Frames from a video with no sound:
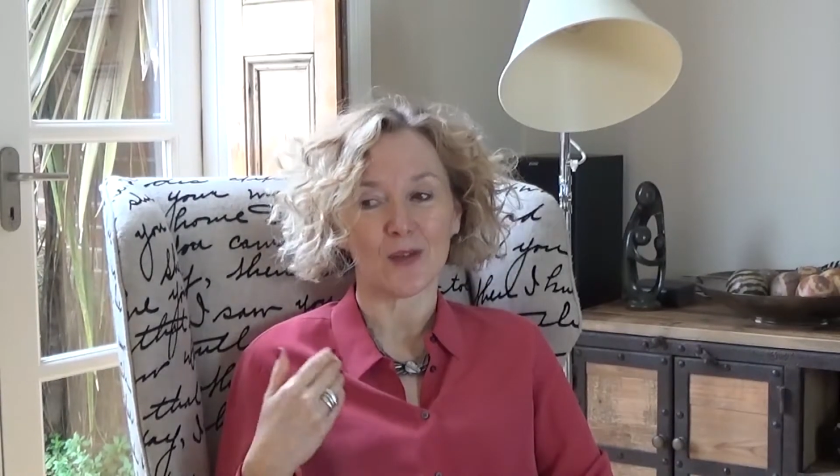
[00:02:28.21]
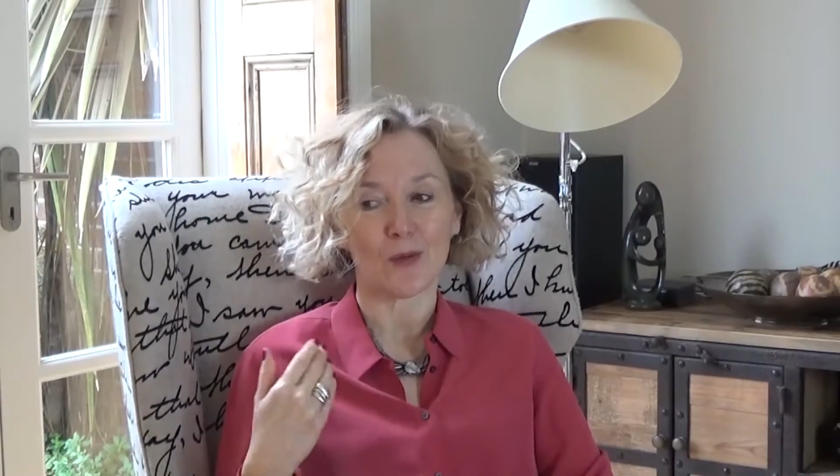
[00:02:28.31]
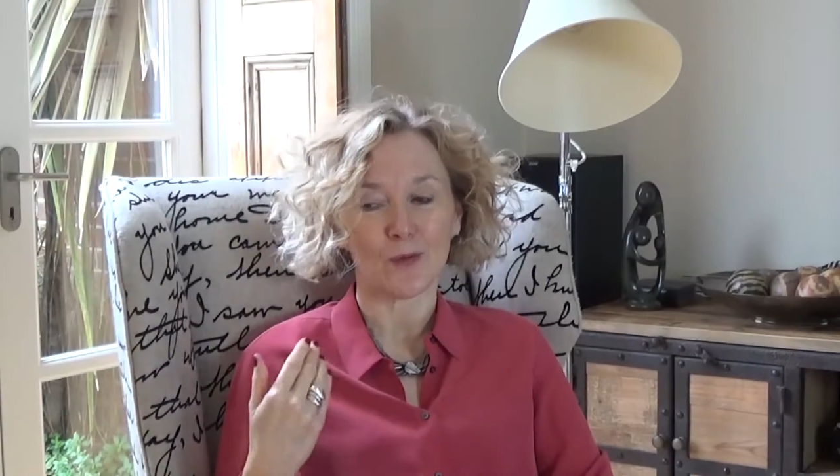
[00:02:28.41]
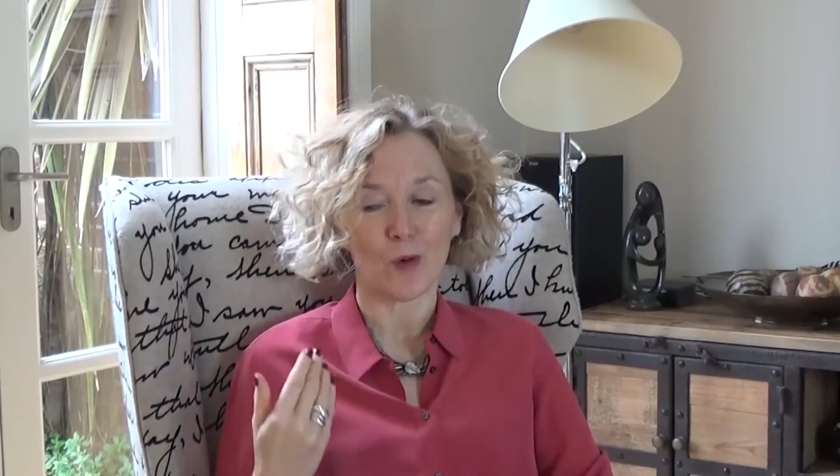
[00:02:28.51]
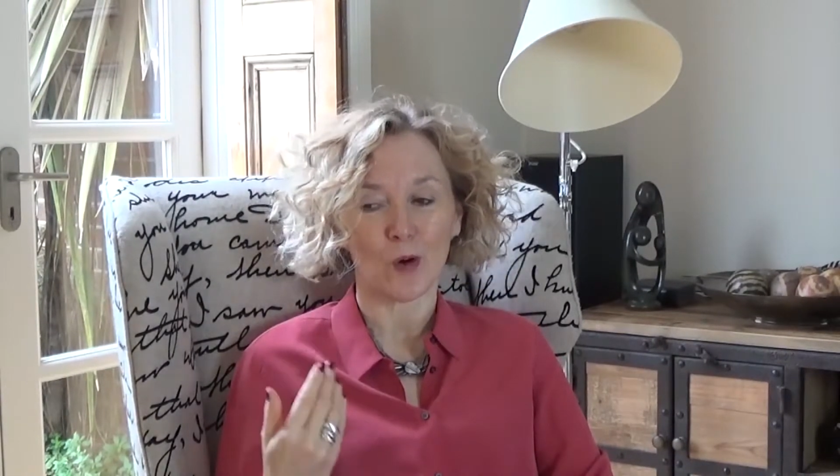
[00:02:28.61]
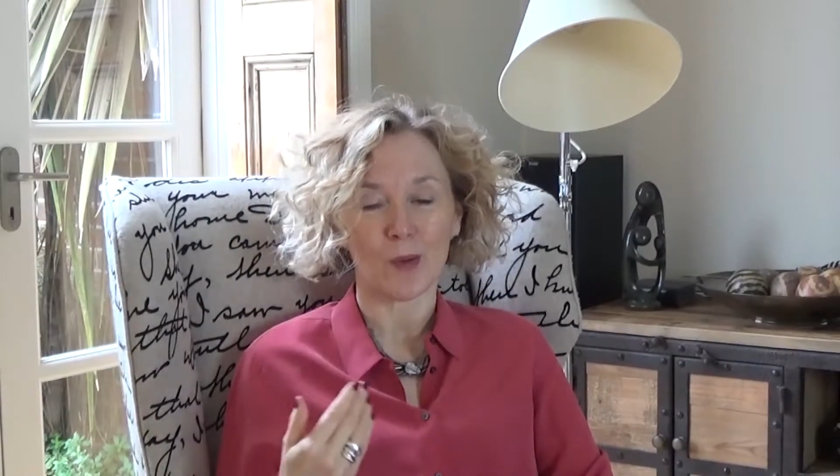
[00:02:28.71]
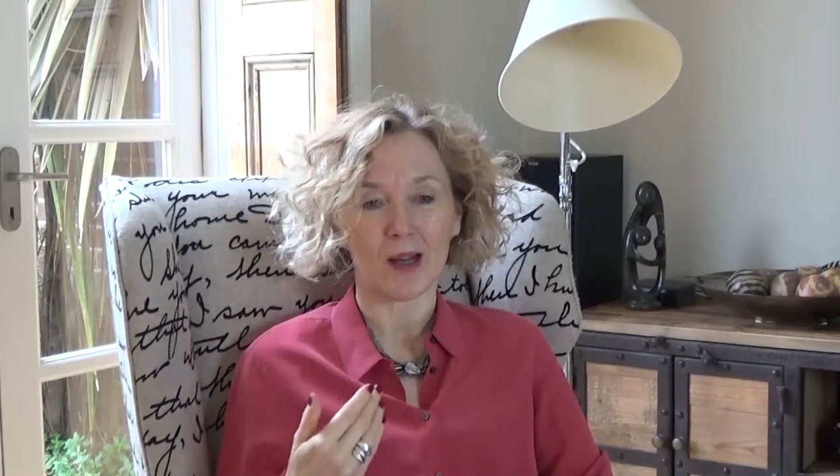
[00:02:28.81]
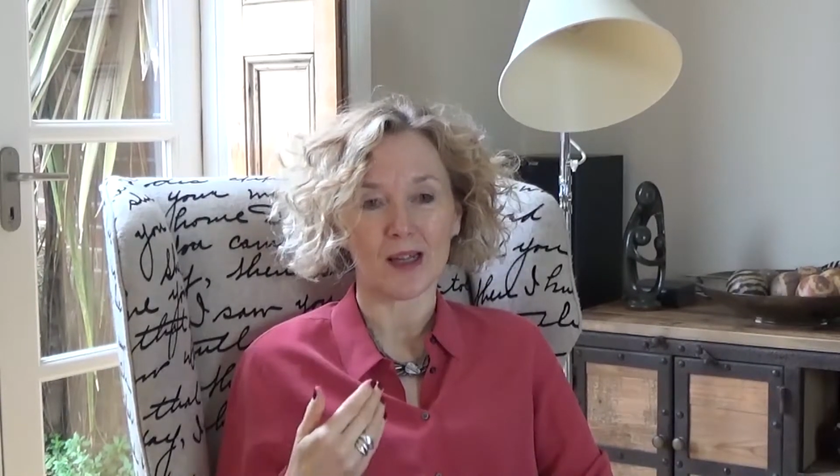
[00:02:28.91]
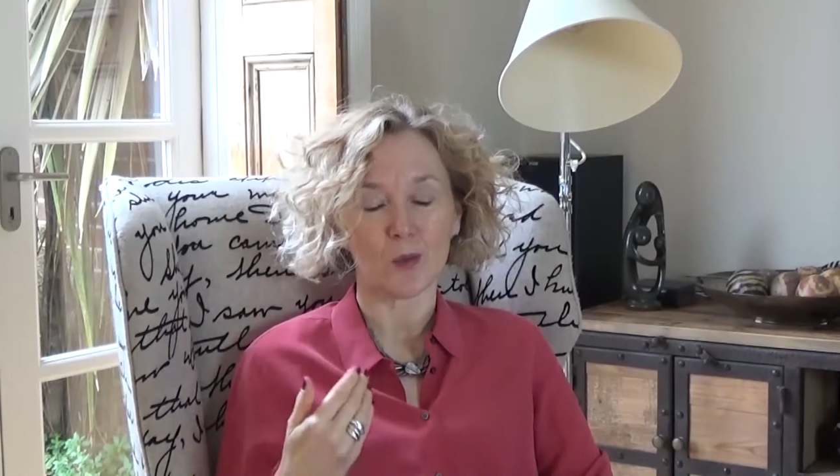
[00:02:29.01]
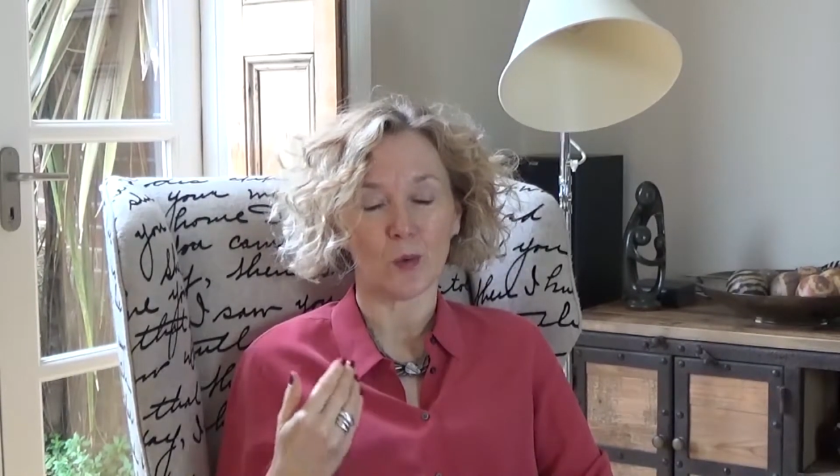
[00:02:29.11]
the
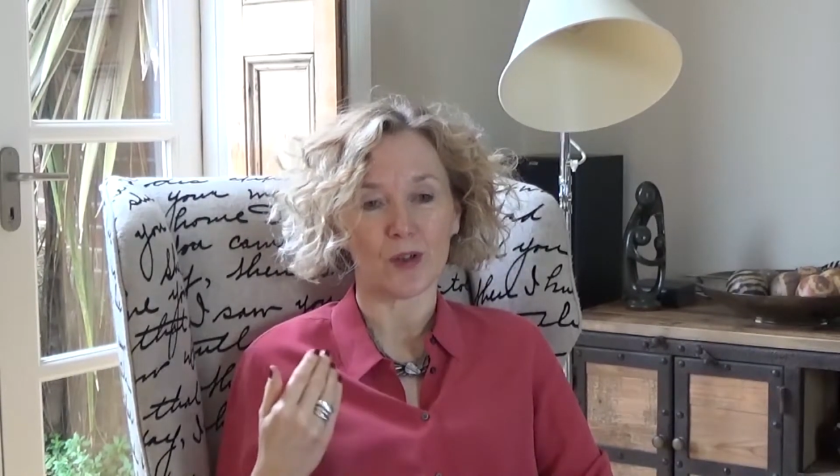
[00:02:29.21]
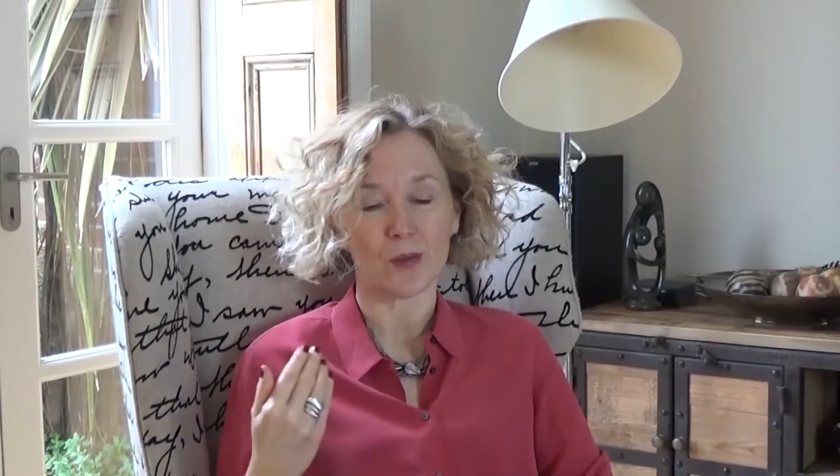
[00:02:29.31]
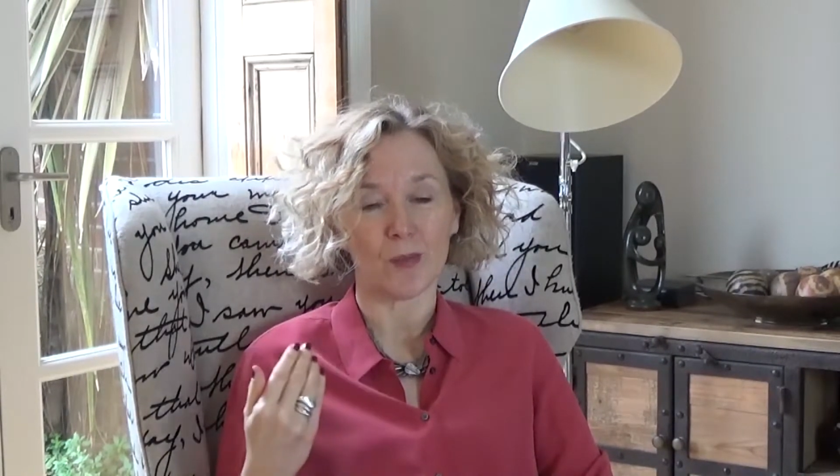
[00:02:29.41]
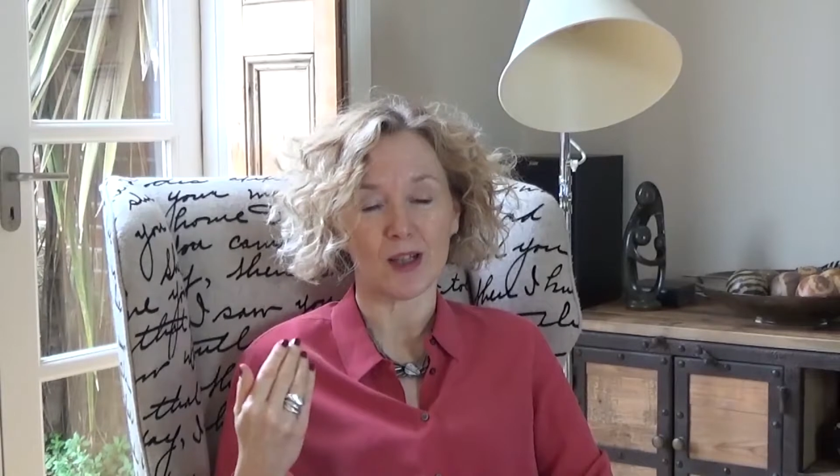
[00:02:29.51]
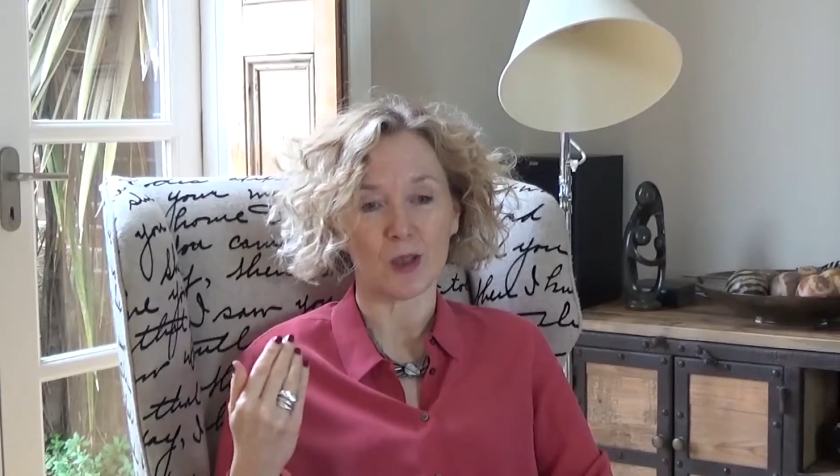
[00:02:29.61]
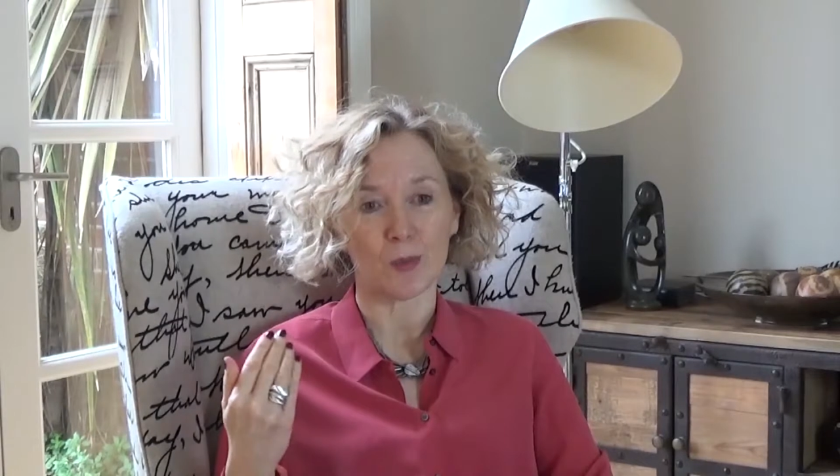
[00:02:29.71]
format is one that's meant to